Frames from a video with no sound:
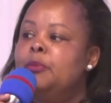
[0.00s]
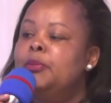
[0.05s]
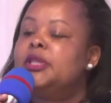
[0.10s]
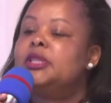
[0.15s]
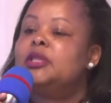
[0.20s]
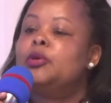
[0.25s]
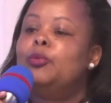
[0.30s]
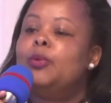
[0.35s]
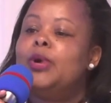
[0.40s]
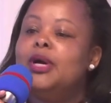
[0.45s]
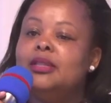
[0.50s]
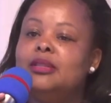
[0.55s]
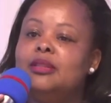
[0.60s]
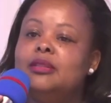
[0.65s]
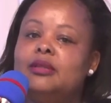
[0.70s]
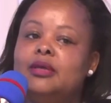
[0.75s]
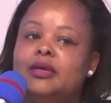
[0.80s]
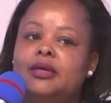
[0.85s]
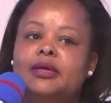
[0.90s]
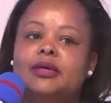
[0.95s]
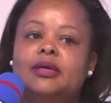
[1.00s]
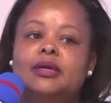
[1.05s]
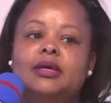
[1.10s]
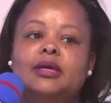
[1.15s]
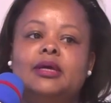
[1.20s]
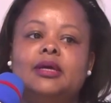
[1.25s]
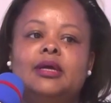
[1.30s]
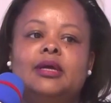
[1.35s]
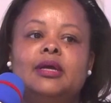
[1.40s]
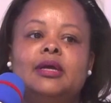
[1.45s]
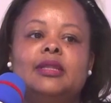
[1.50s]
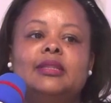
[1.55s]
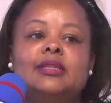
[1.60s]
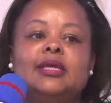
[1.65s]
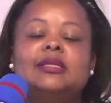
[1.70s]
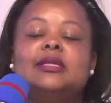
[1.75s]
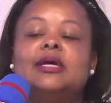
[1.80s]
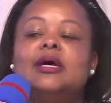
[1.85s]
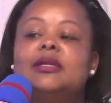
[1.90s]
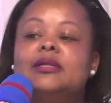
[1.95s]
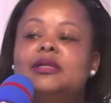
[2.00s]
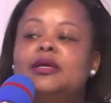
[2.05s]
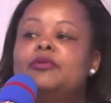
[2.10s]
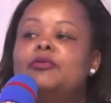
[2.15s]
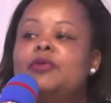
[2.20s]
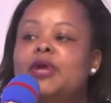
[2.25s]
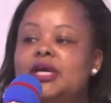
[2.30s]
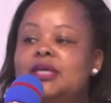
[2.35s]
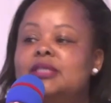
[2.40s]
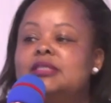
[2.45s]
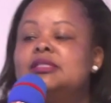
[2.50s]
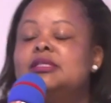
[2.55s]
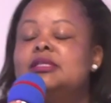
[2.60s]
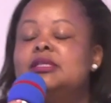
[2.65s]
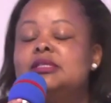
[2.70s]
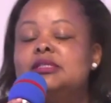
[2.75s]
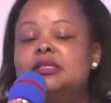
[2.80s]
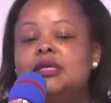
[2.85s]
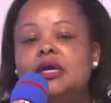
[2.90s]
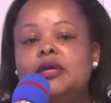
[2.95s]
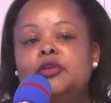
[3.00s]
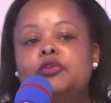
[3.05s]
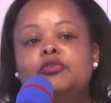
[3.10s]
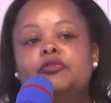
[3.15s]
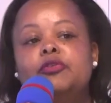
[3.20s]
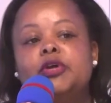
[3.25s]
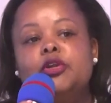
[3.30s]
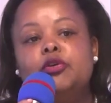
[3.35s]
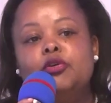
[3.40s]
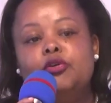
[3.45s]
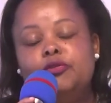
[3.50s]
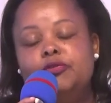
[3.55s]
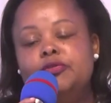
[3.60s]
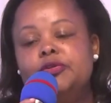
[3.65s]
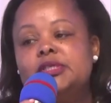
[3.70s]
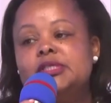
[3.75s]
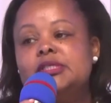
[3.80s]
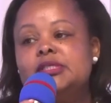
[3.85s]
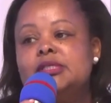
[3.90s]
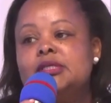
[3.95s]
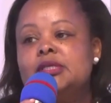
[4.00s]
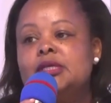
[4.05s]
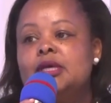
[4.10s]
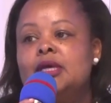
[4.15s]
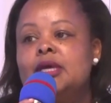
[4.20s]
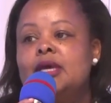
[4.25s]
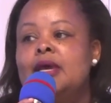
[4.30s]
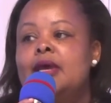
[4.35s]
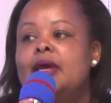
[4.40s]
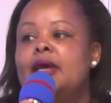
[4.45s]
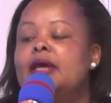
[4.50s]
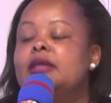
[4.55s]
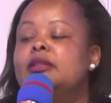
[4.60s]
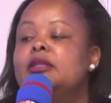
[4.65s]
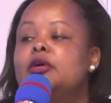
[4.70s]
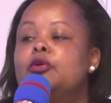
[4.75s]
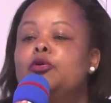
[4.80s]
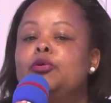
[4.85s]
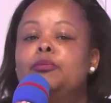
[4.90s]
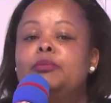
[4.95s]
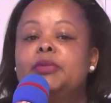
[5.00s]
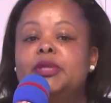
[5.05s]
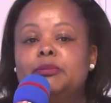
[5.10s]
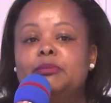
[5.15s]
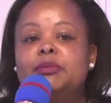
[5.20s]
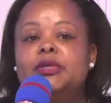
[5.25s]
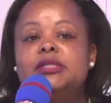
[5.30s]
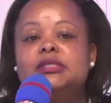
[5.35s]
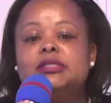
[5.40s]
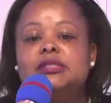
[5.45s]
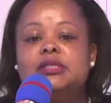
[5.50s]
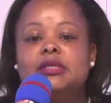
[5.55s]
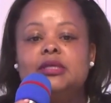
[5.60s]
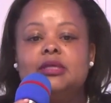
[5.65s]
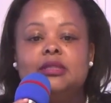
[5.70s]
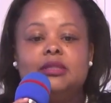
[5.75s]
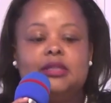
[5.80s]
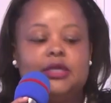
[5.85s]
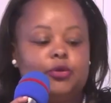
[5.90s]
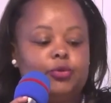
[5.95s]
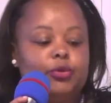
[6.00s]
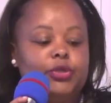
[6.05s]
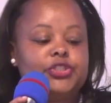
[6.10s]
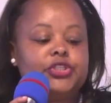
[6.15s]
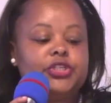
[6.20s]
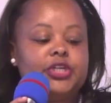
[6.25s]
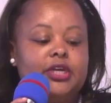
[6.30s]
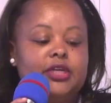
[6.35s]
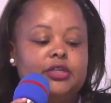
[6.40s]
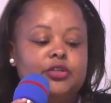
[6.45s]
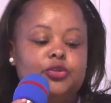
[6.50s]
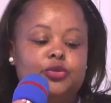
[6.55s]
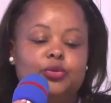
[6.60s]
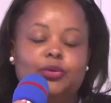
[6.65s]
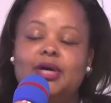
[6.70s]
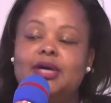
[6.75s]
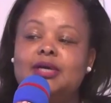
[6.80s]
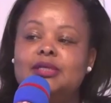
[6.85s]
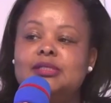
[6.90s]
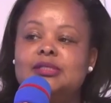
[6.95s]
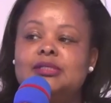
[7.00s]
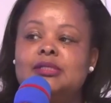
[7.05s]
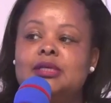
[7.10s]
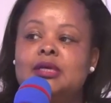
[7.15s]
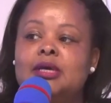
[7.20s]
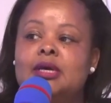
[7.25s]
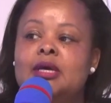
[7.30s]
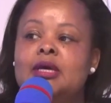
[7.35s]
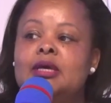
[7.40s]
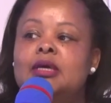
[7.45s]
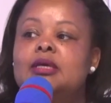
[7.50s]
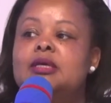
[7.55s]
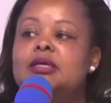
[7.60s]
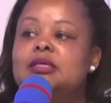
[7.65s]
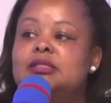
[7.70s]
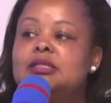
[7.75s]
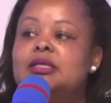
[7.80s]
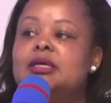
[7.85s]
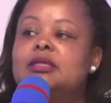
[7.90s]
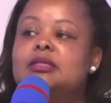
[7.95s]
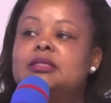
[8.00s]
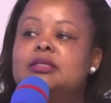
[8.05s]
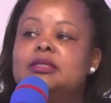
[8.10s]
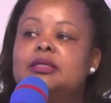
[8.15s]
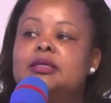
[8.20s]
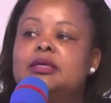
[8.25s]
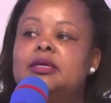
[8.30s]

But the one thing that underwrites this kind of an office and the commitments that were shared to us is that